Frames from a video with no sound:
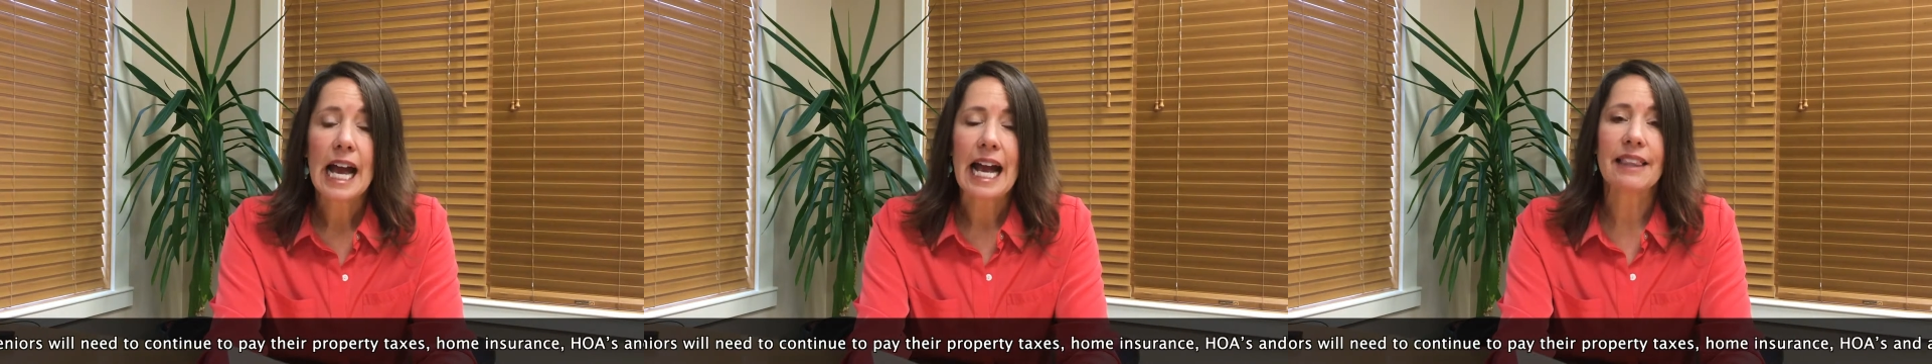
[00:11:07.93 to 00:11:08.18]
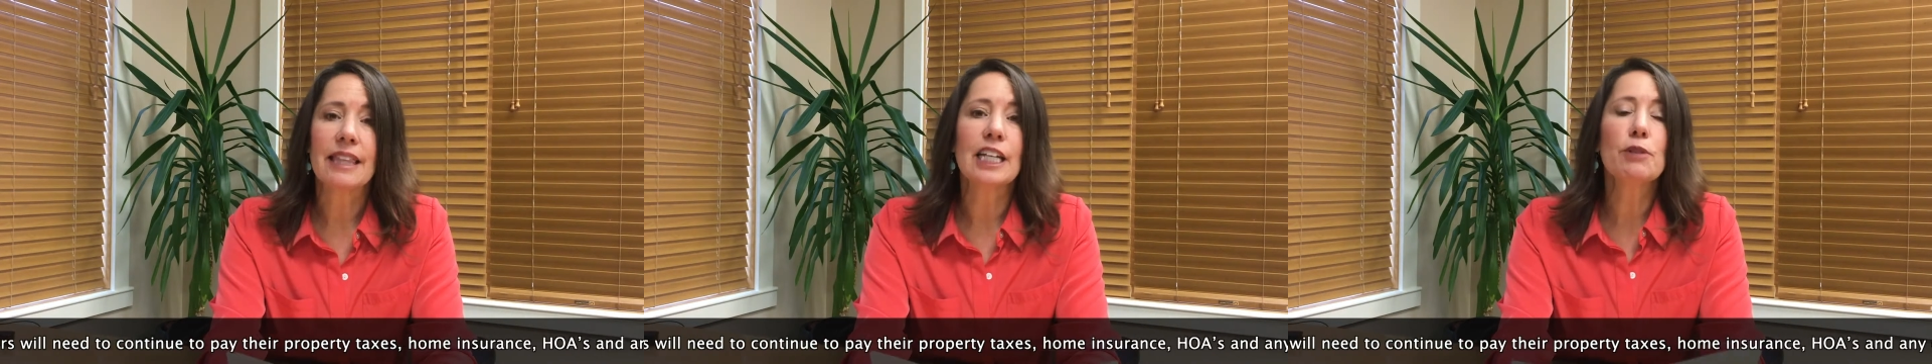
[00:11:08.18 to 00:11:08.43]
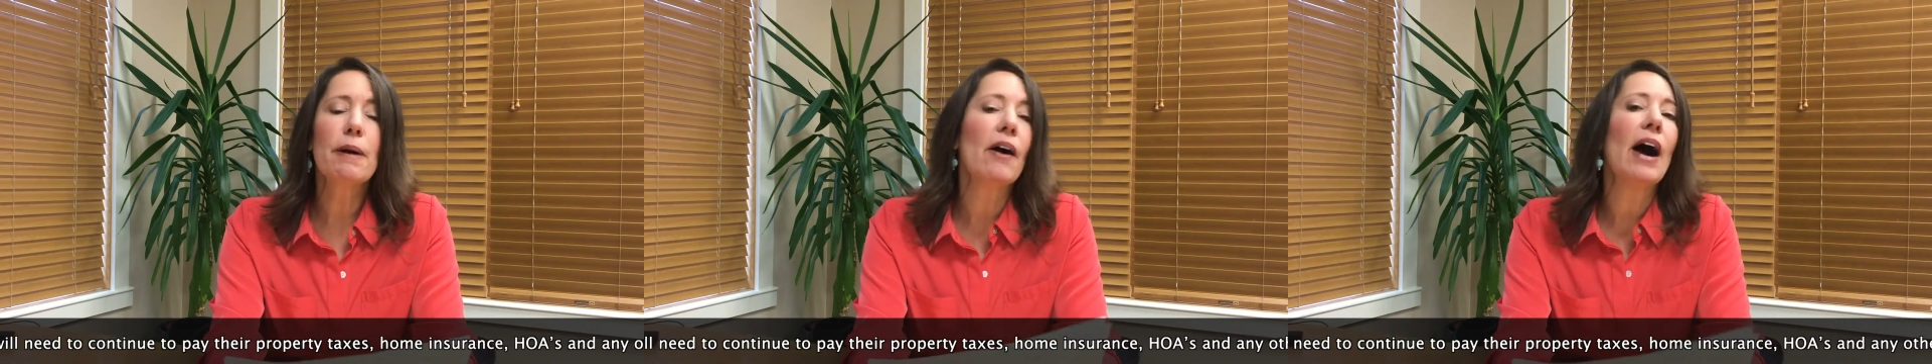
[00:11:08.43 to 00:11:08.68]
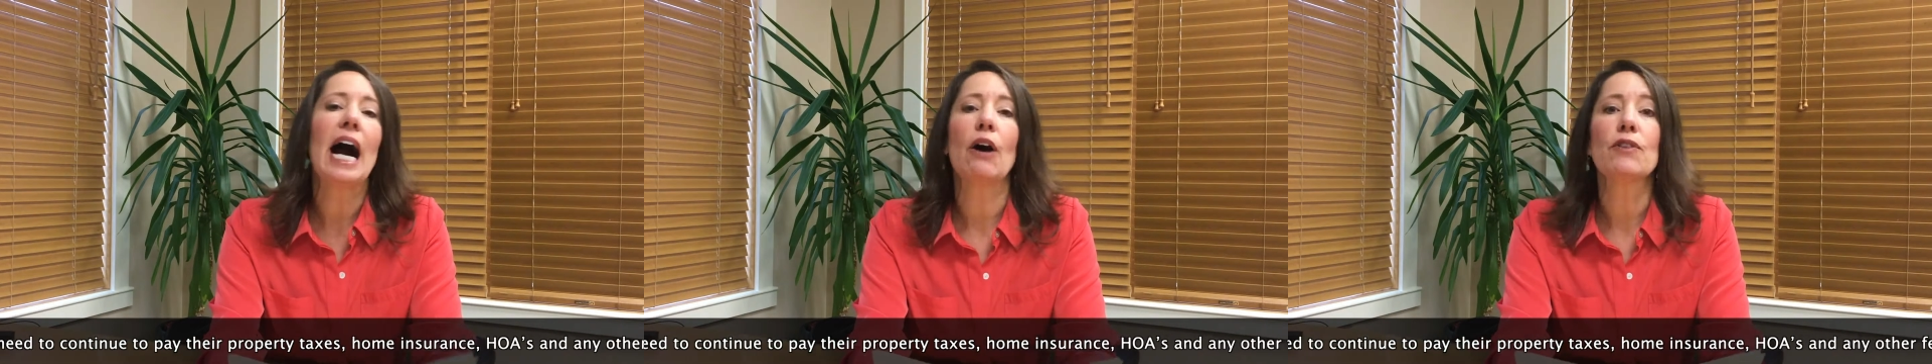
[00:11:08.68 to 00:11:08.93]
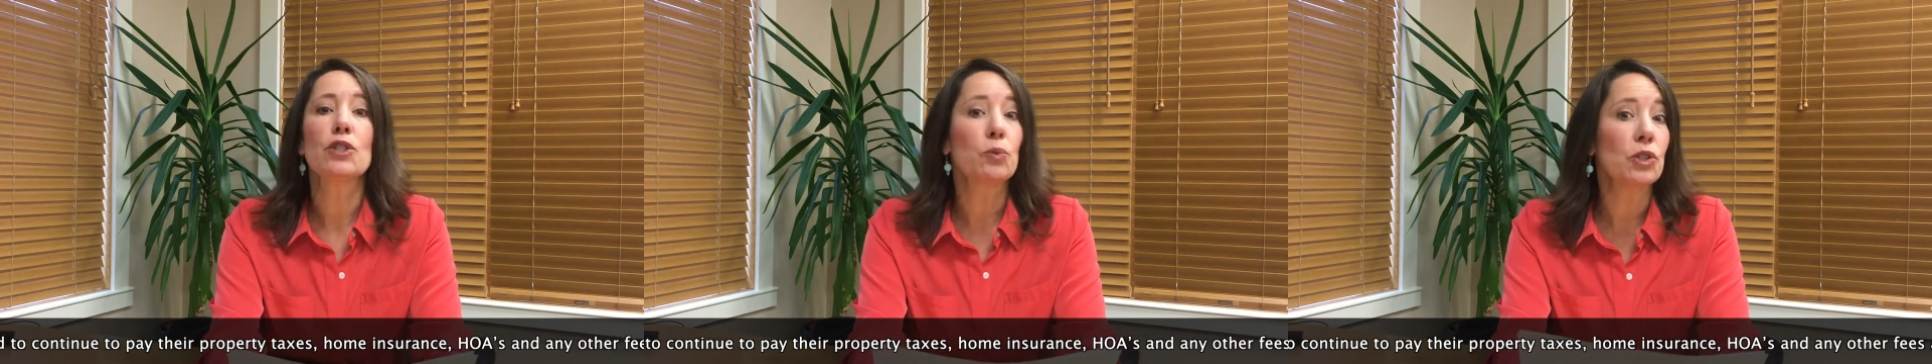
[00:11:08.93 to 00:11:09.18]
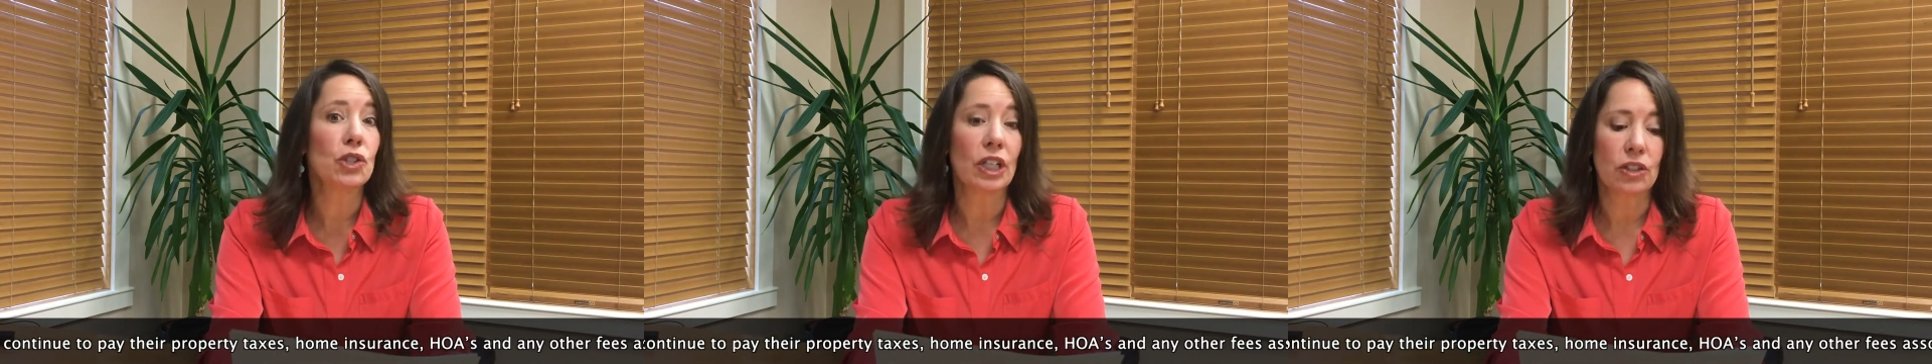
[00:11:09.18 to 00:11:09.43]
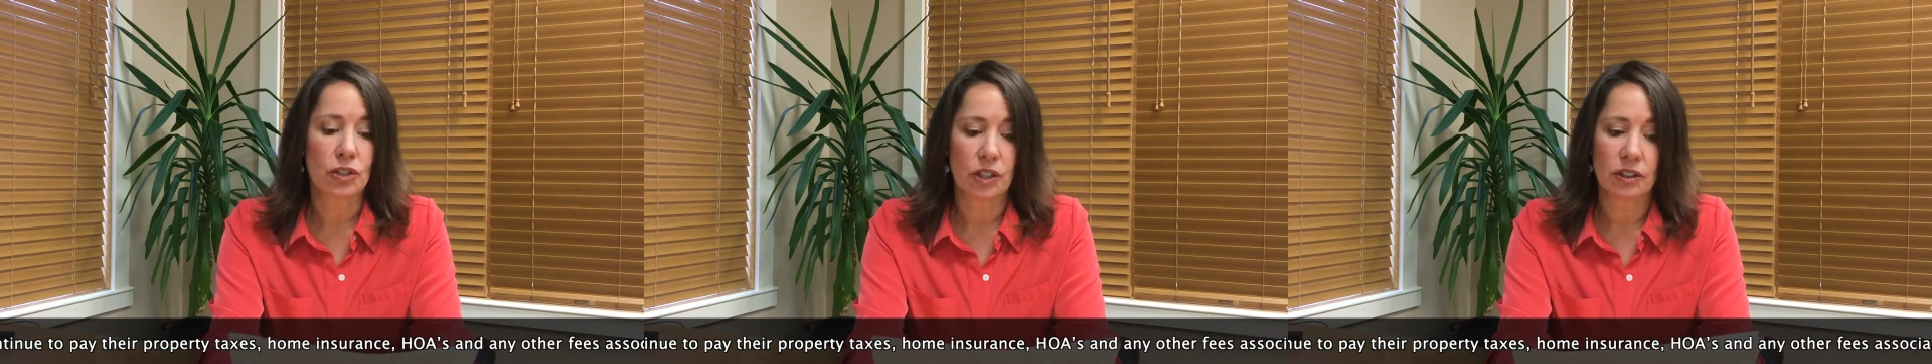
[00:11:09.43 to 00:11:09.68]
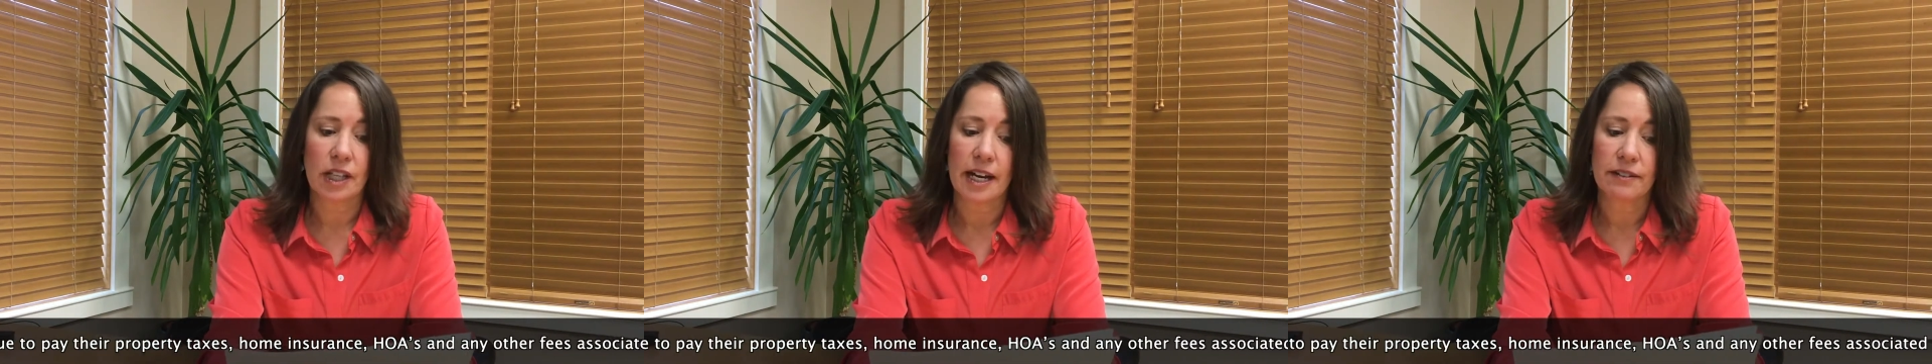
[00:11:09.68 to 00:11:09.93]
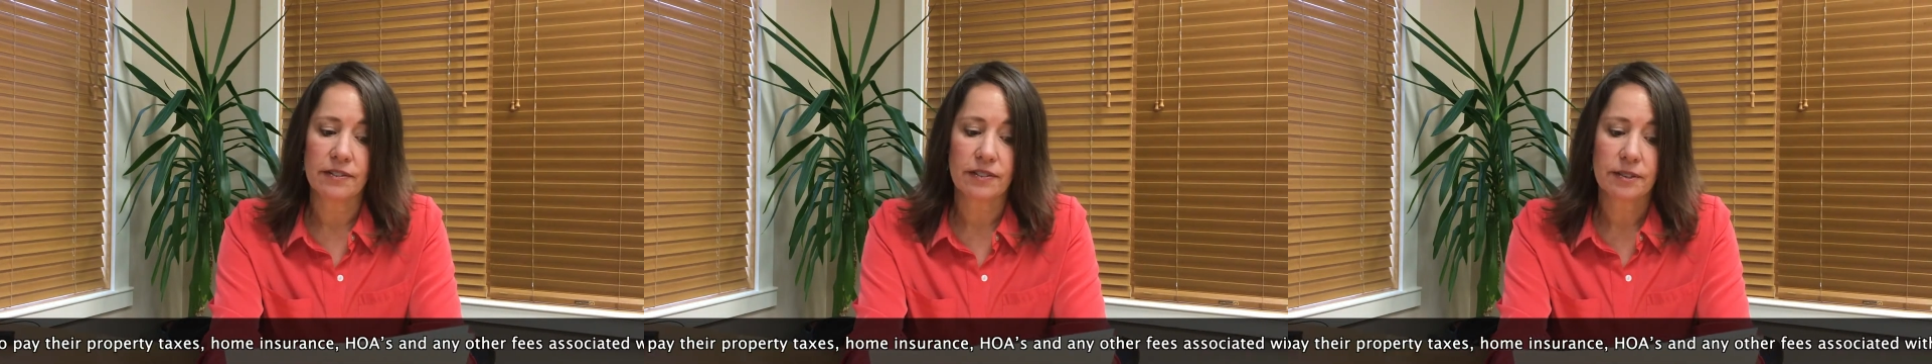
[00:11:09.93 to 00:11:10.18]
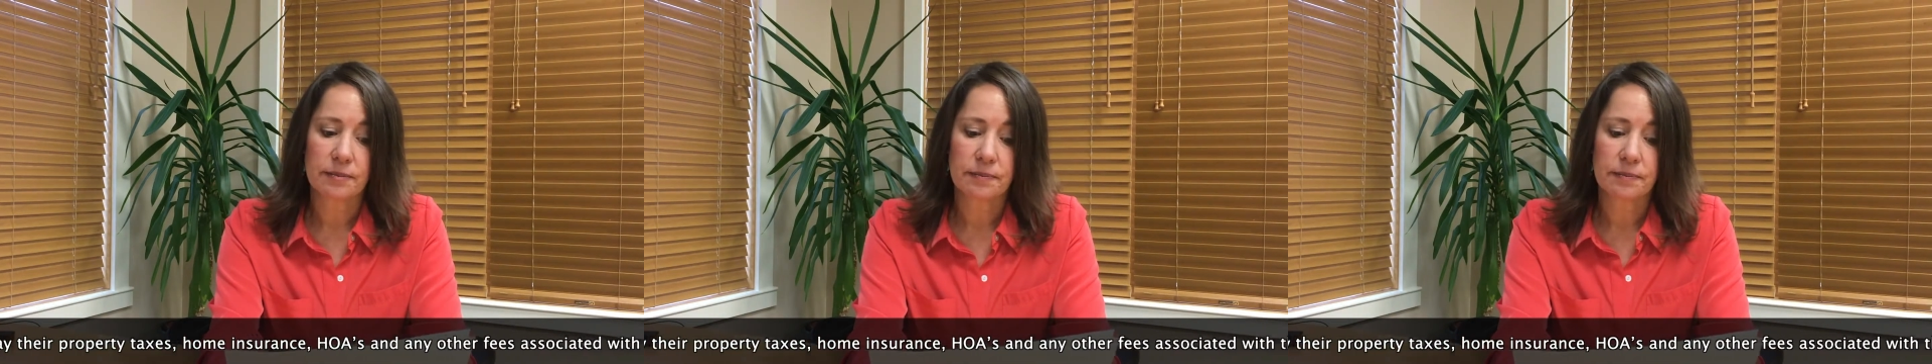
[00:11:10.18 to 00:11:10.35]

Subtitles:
and think about how this would change their life.